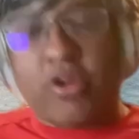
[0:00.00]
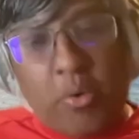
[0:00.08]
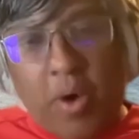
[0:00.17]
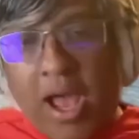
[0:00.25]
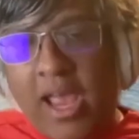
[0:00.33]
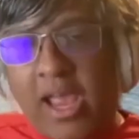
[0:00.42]
You know
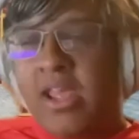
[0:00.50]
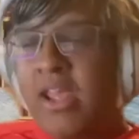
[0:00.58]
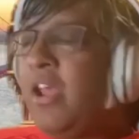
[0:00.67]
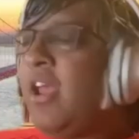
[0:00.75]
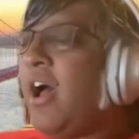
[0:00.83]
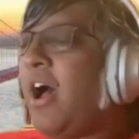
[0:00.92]
why?
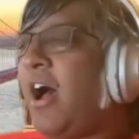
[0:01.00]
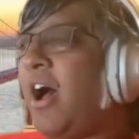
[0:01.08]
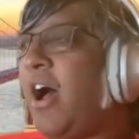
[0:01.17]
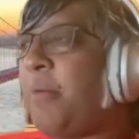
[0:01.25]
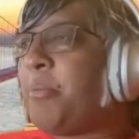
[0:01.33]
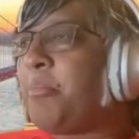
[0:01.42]

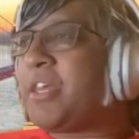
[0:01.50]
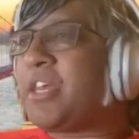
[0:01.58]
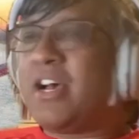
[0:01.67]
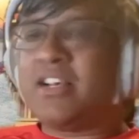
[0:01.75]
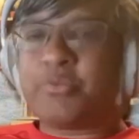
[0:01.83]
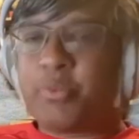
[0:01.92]

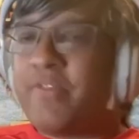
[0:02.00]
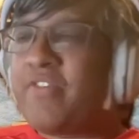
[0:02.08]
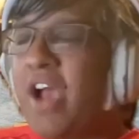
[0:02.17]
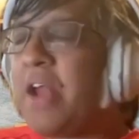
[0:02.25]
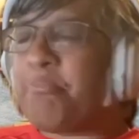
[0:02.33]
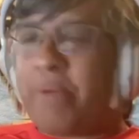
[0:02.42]
Because we've
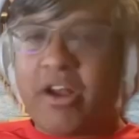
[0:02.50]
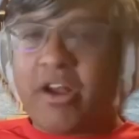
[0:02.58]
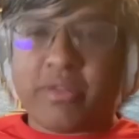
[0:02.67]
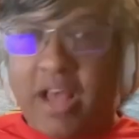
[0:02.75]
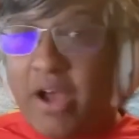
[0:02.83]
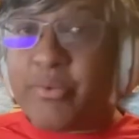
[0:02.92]
gotten better
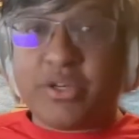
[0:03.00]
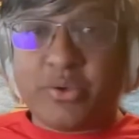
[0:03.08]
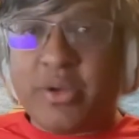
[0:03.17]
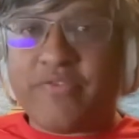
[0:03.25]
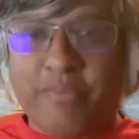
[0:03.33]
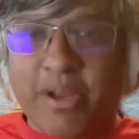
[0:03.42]
with how we
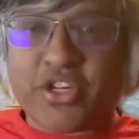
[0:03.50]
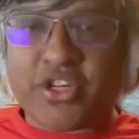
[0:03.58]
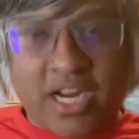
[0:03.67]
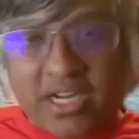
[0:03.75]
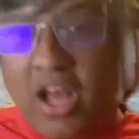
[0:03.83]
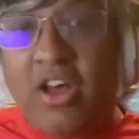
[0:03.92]
do information
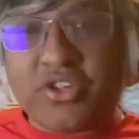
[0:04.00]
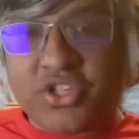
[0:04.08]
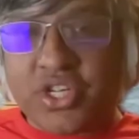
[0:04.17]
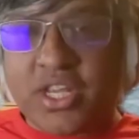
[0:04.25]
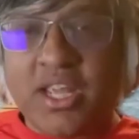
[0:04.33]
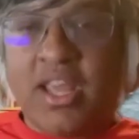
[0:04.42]

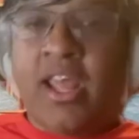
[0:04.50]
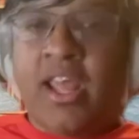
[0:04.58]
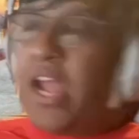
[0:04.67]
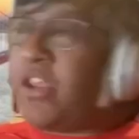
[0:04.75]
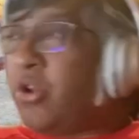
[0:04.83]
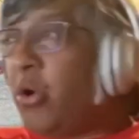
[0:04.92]
technology,
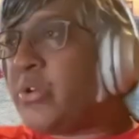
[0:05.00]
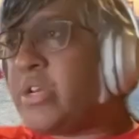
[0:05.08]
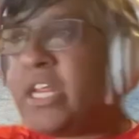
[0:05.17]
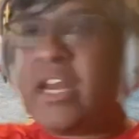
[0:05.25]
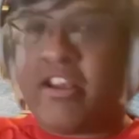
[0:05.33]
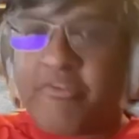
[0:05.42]
and you don't
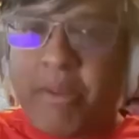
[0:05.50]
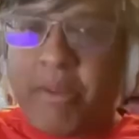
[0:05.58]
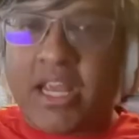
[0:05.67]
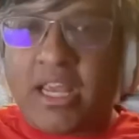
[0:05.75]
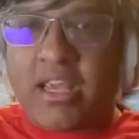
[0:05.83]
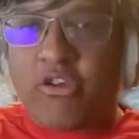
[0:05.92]
need as
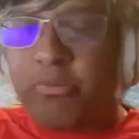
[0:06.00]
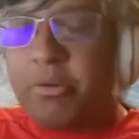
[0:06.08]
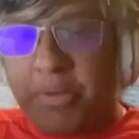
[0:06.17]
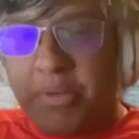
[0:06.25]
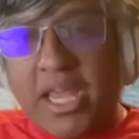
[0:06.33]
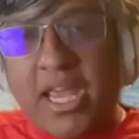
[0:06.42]
many
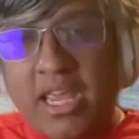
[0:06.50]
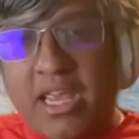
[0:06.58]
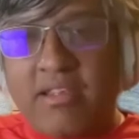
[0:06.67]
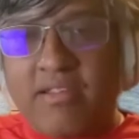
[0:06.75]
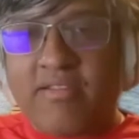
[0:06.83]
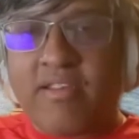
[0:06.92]
human
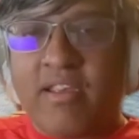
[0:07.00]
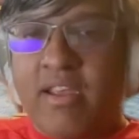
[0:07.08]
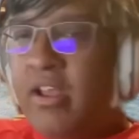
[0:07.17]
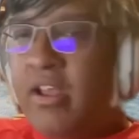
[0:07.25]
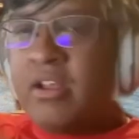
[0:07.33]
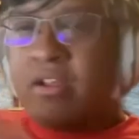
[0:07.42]
beings
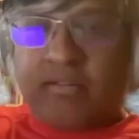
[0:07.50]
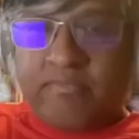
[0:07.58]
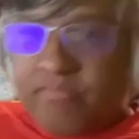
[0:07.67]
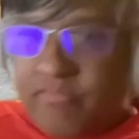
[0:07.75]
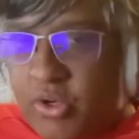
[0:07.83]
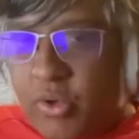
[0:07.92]

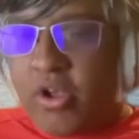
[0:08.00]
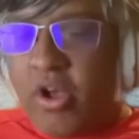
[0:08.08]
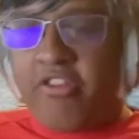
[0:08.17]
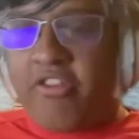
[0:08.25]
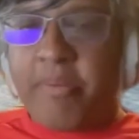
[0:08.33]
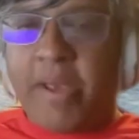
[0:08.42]
doing
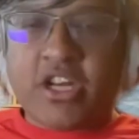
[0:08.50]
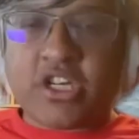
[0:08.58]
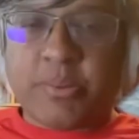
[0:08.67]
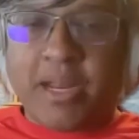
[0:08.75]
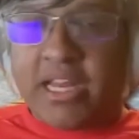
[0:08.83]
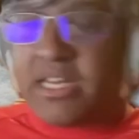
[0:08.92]
all this
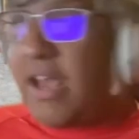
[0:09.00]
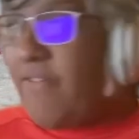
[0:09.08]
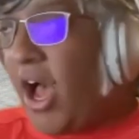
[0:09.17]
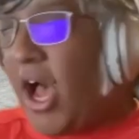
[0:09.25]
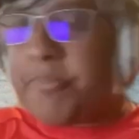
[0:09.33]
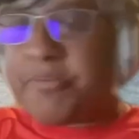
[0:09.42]
management, like
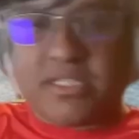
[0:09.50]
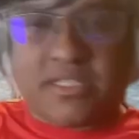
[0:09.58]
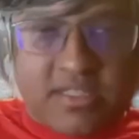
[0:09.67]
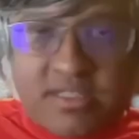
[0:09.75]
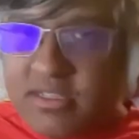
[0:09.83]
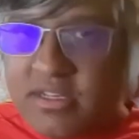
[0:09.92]
DevOps,
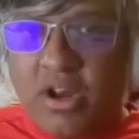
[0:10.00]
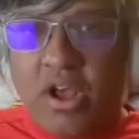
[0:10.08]
you